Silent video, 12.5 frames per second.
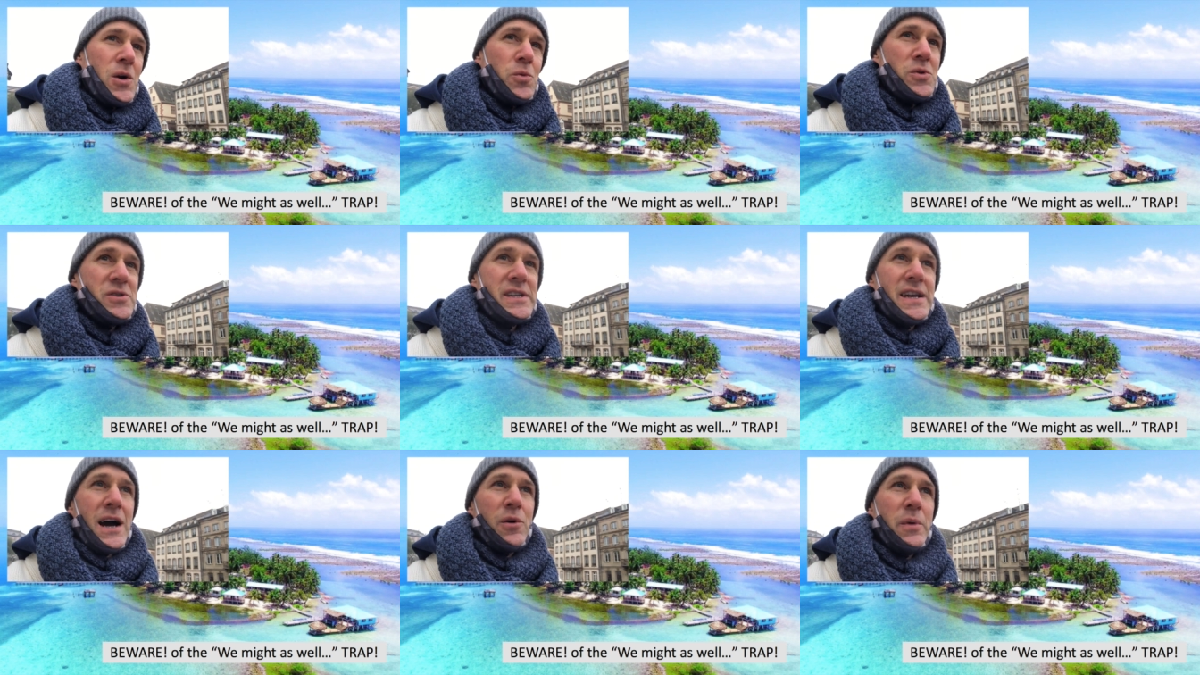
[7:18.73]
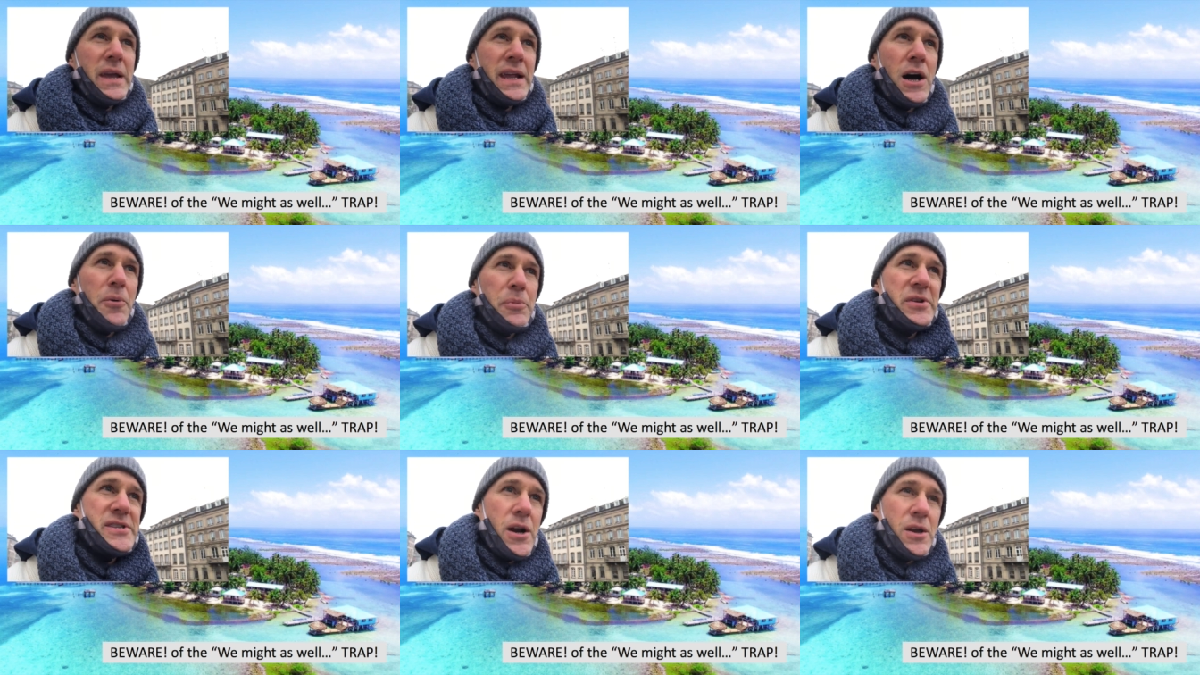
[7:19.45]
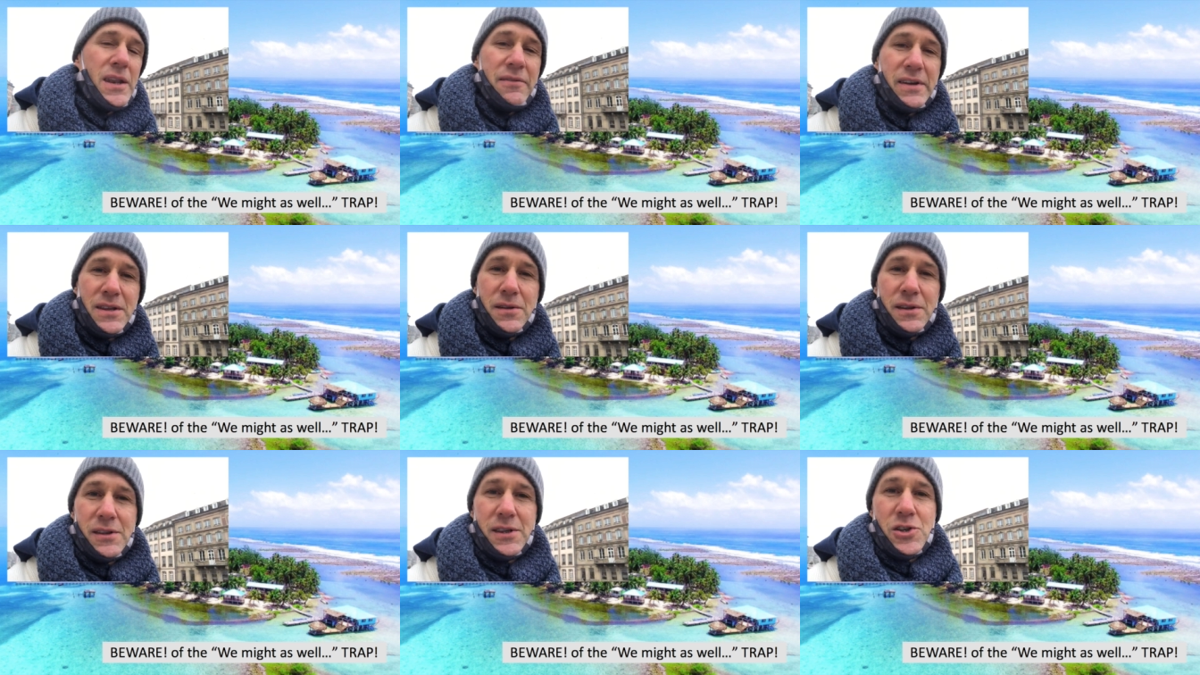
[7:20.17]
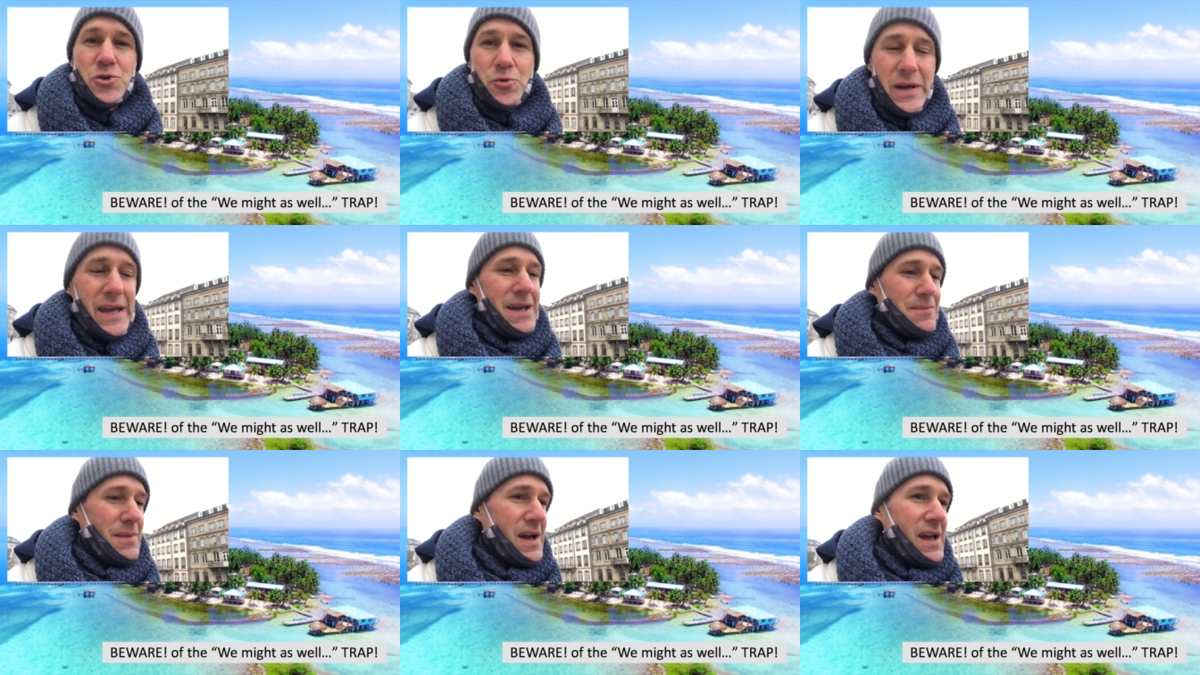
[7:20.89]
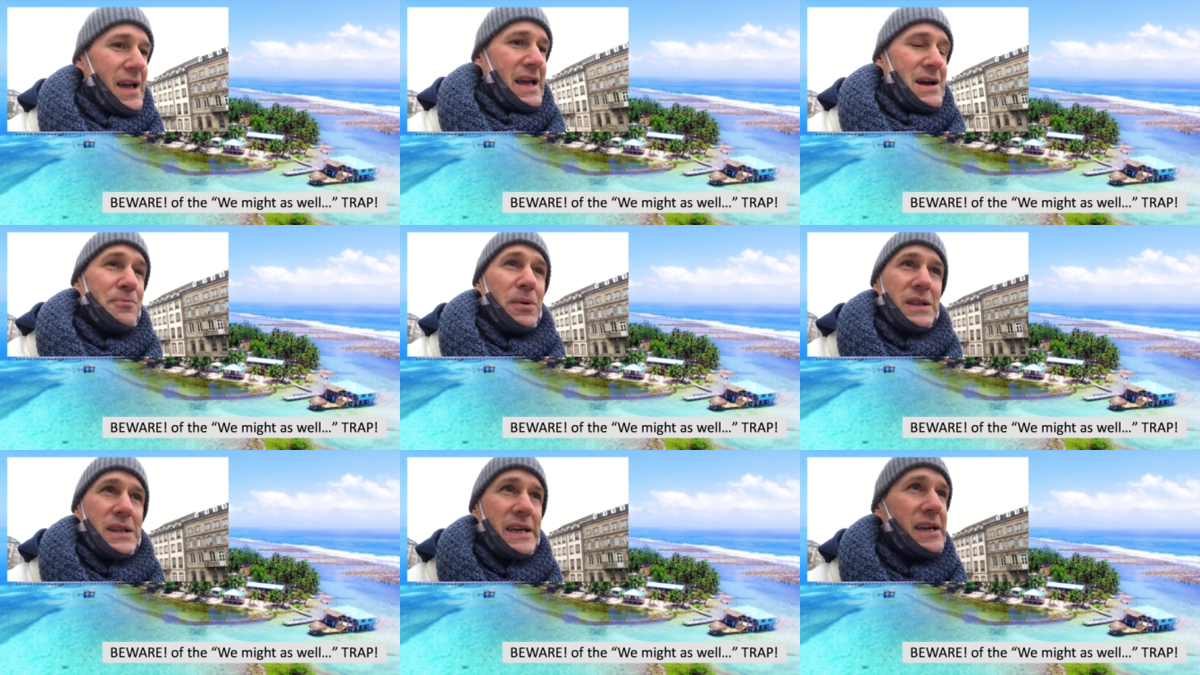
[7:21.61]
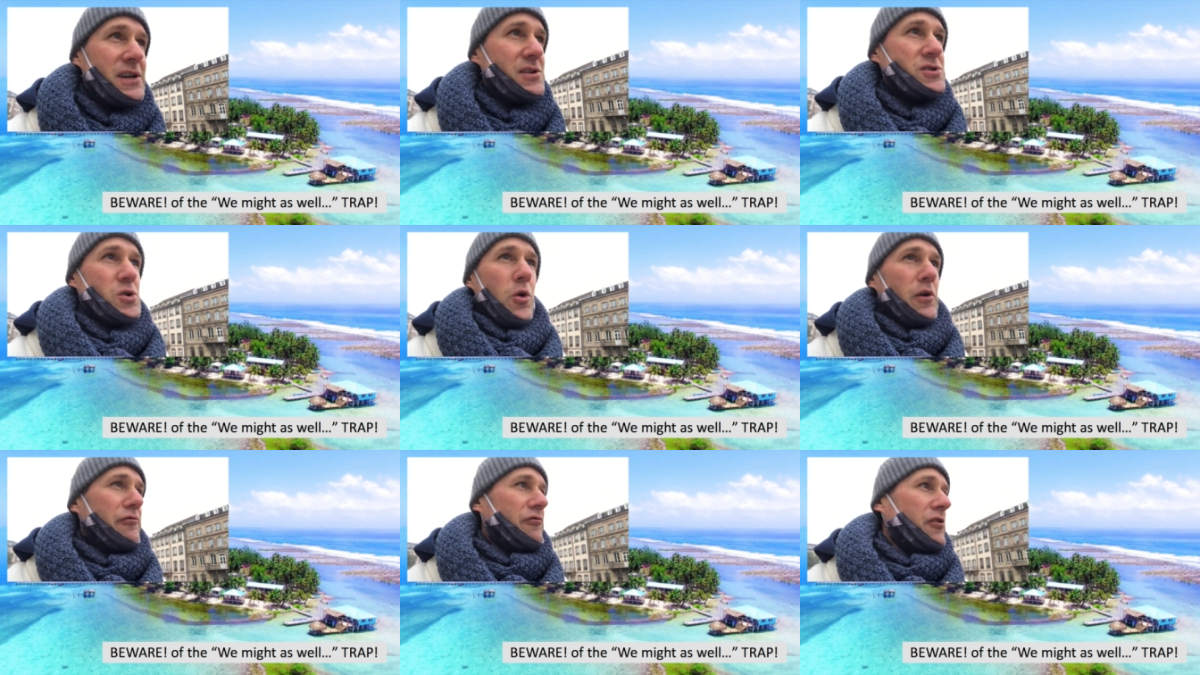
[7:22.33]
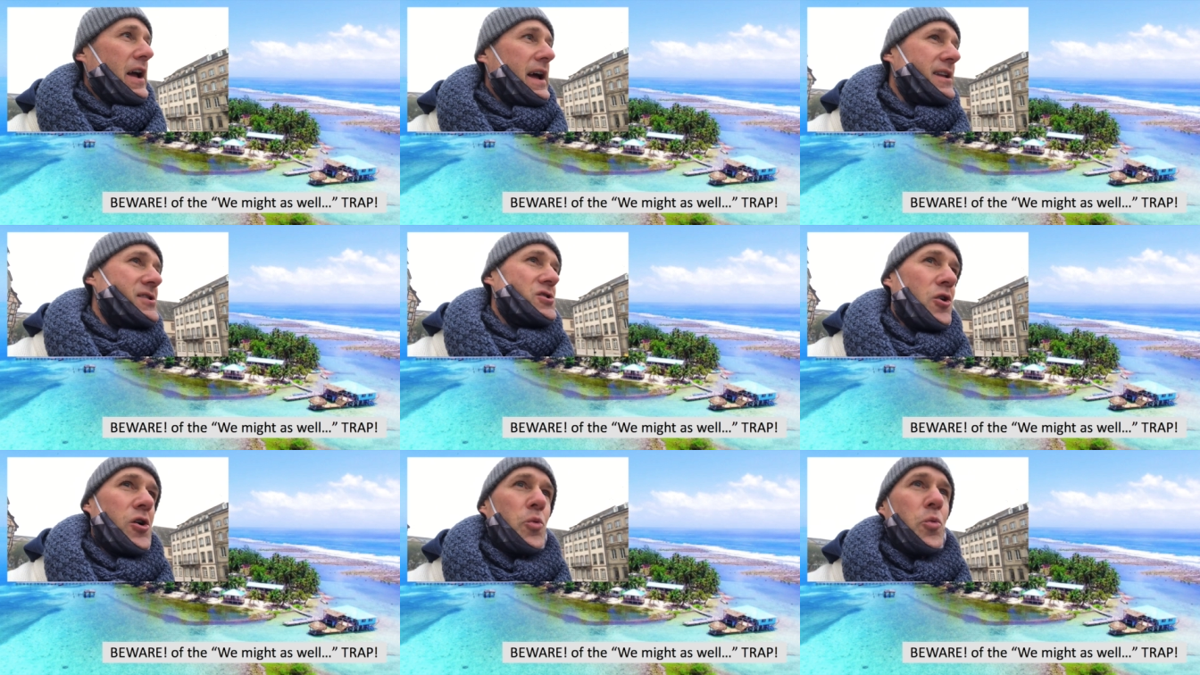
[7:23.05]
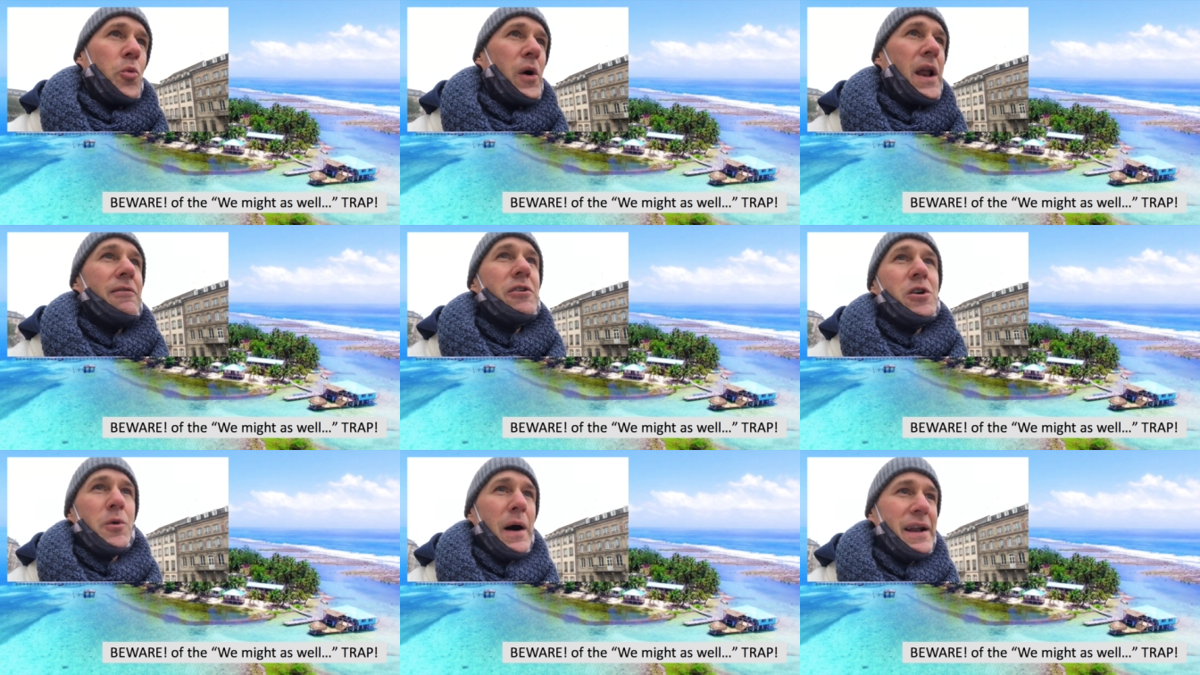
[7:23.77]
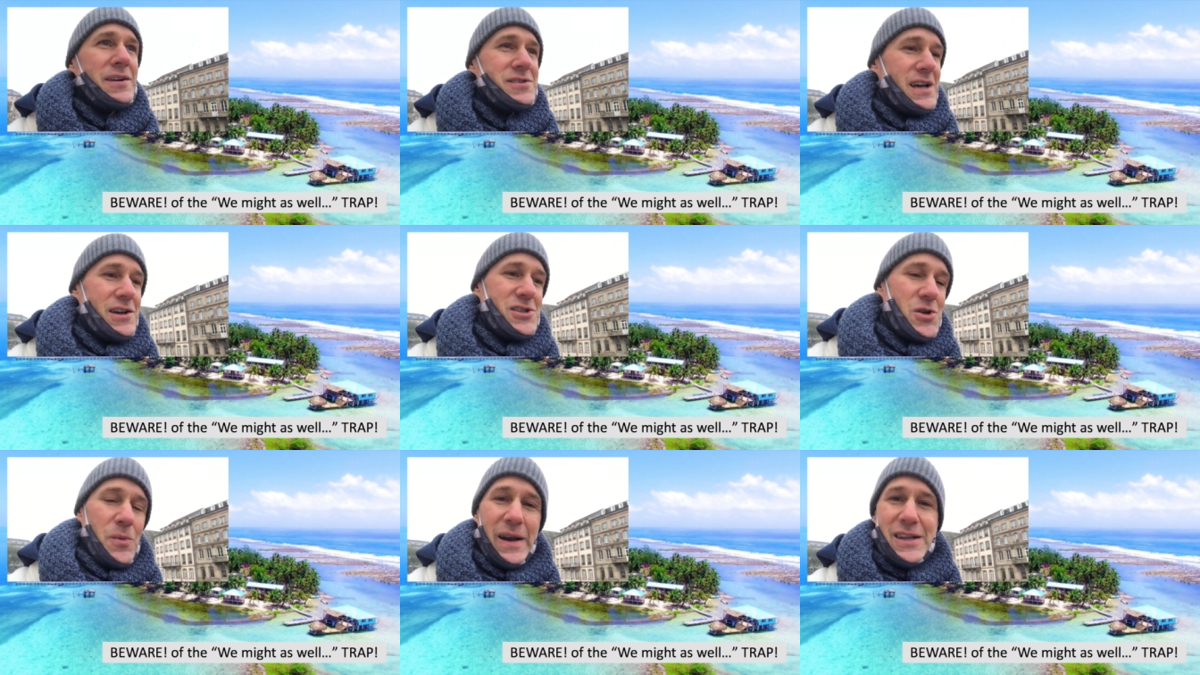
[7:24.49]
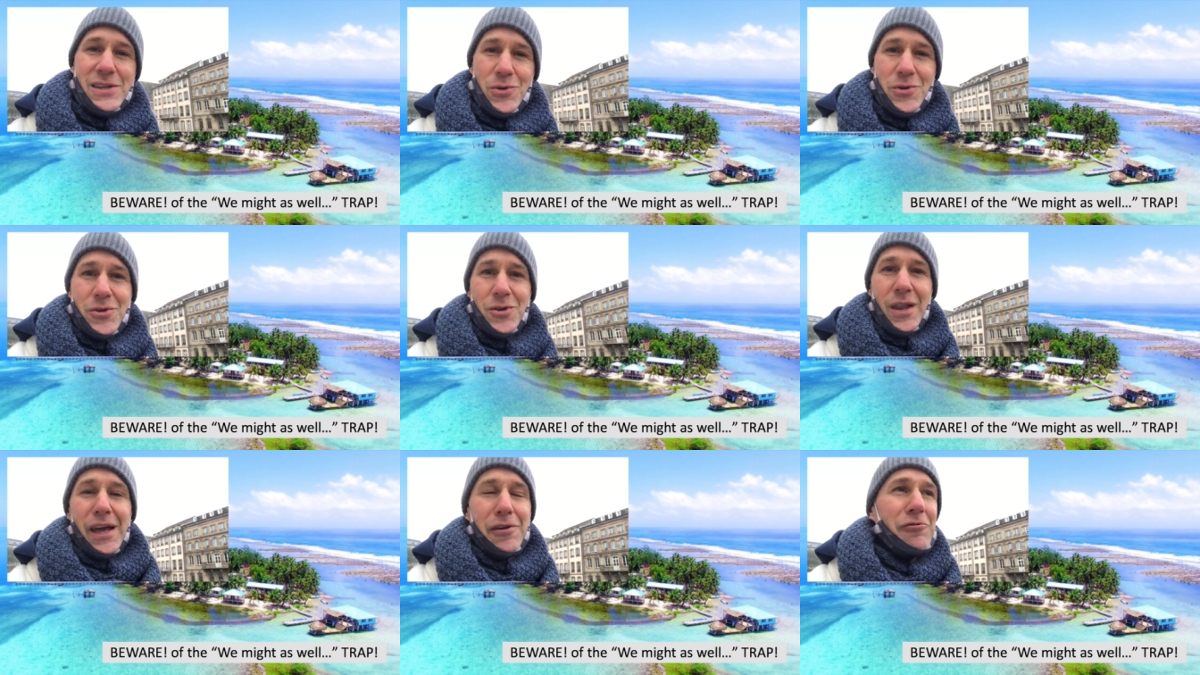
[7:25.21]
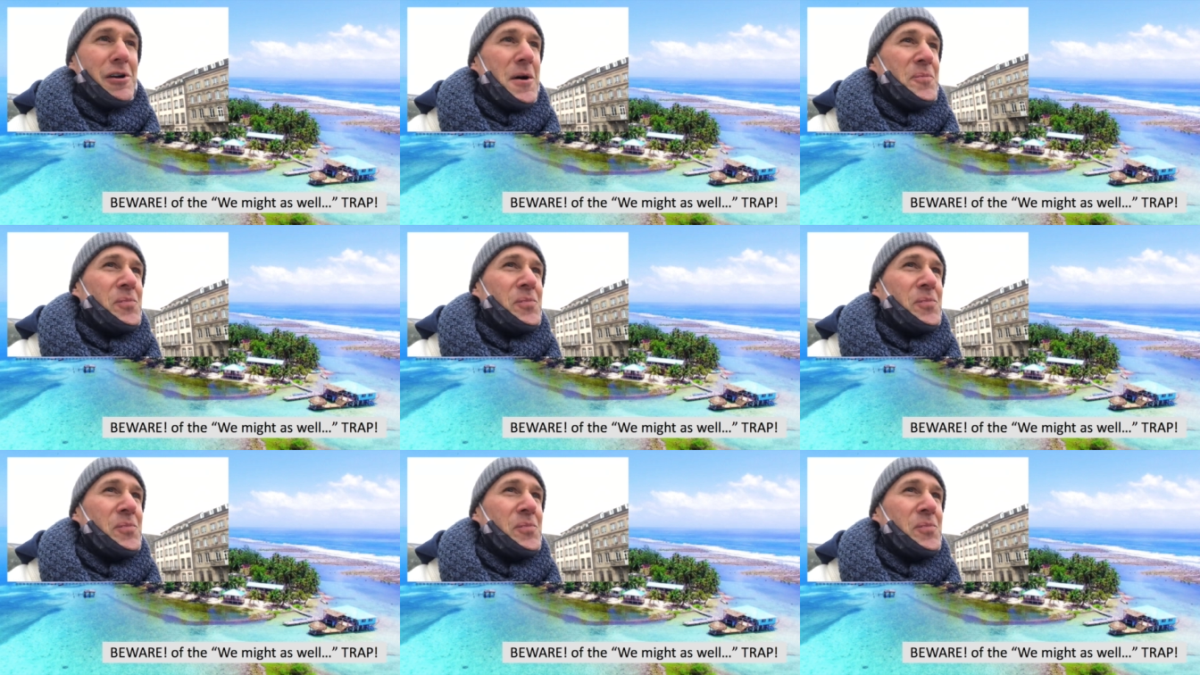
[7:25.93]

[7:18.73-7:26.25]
We'll see how we can help you start living the dream in Belize or France or whatever you want else you want to do with your life.